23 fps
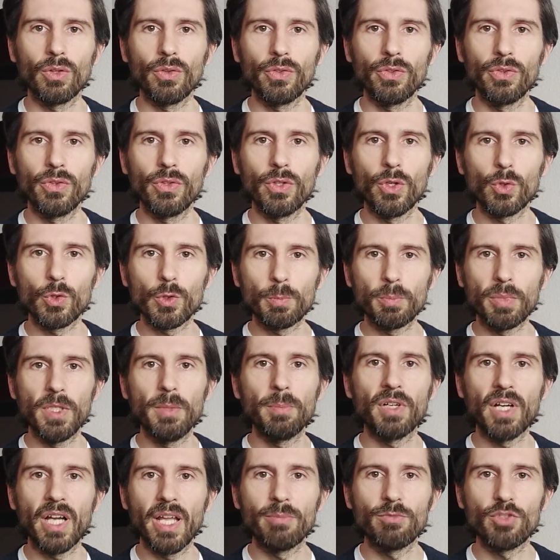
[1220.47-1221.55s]
those
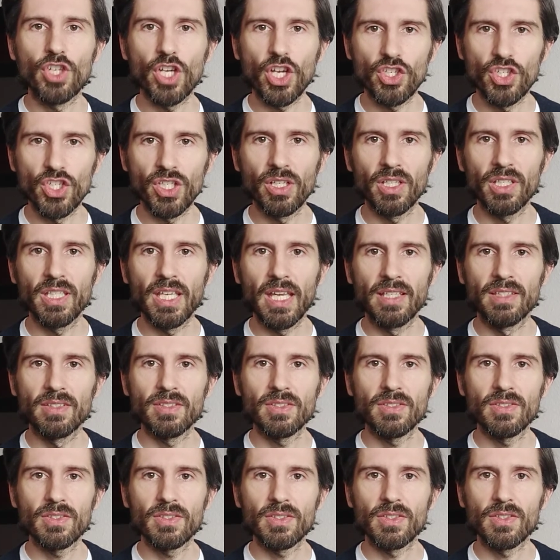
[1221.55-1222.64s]
people I'm judging
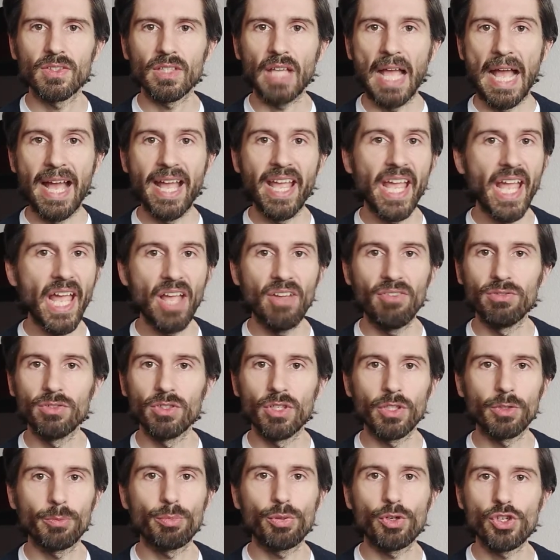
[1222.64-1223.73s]
against, I have
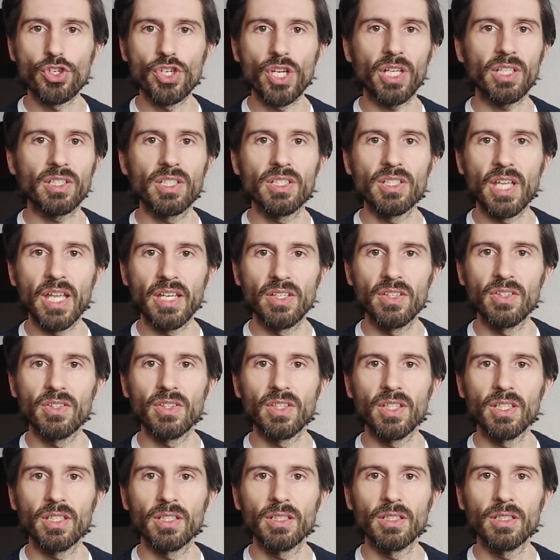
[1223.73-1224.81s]
not projected
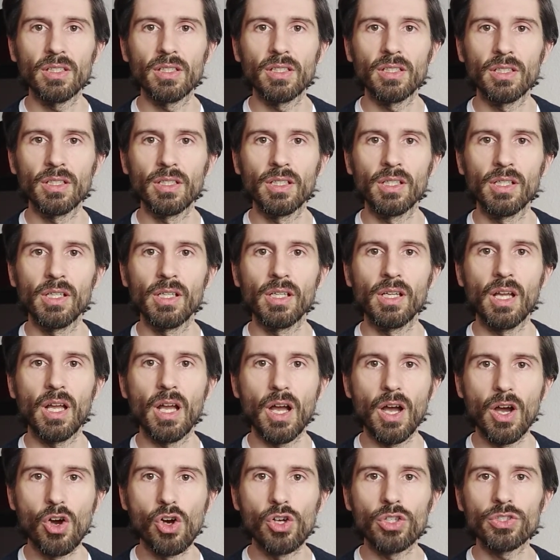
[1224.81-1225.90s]
anything
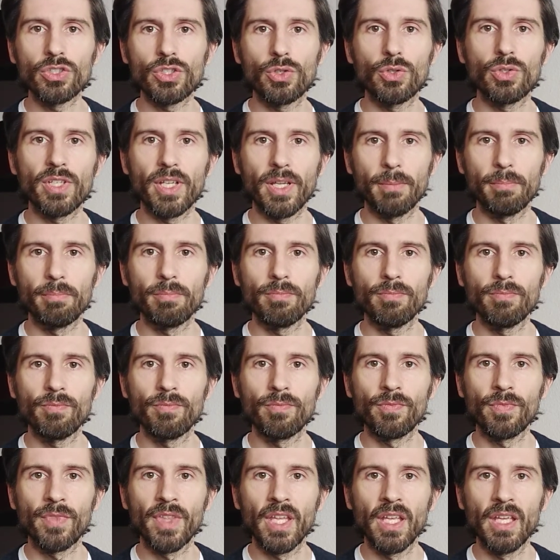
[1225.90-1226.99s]
onto them
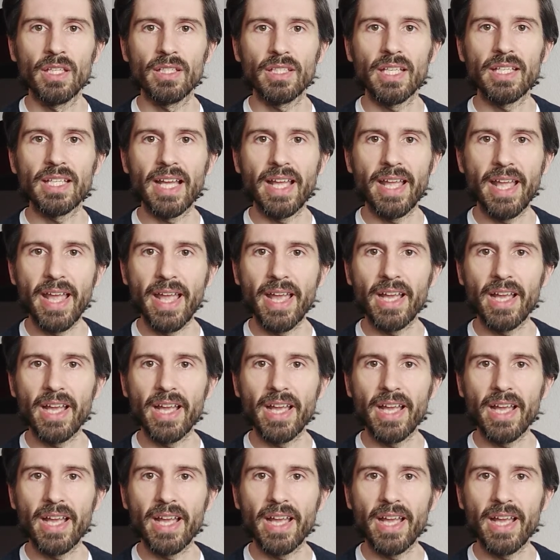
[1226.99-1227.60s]
that I'm